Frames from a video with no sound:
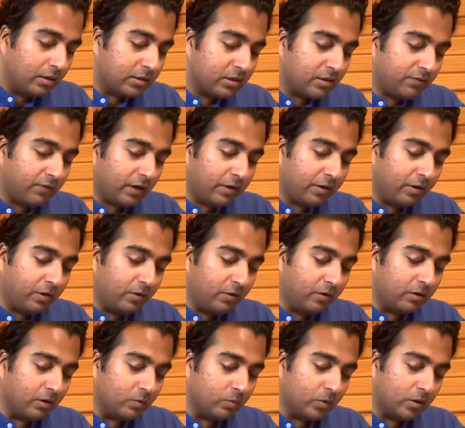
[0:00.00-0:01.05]
Thus have I
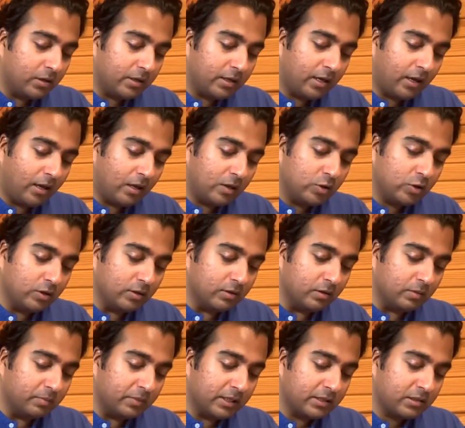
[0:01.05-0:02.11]
heard, on one
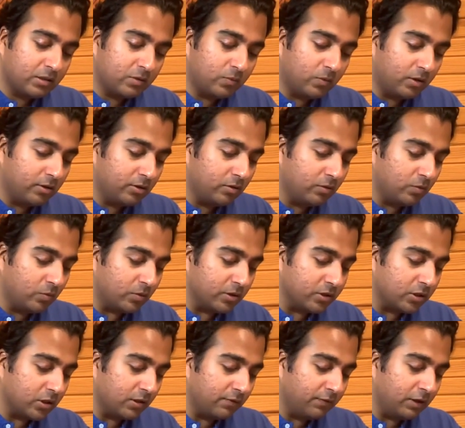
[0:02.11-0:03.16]
occasion the Blessed One
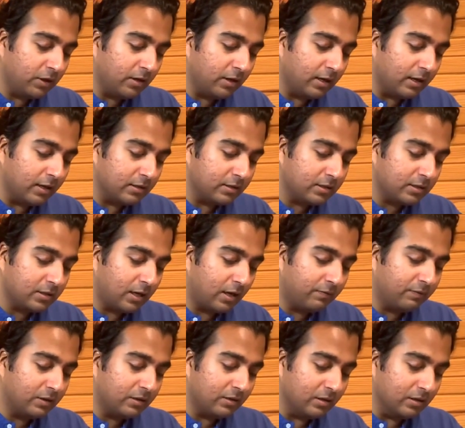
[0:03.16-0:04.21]
was living at
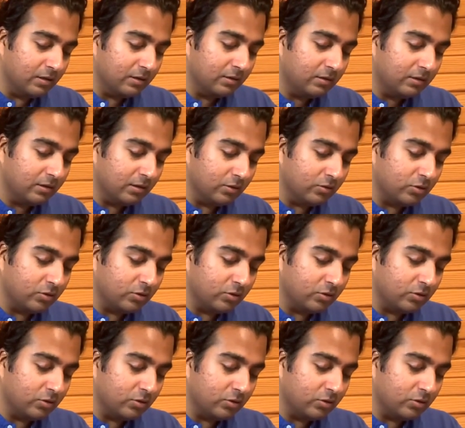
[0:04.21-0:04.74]
Savati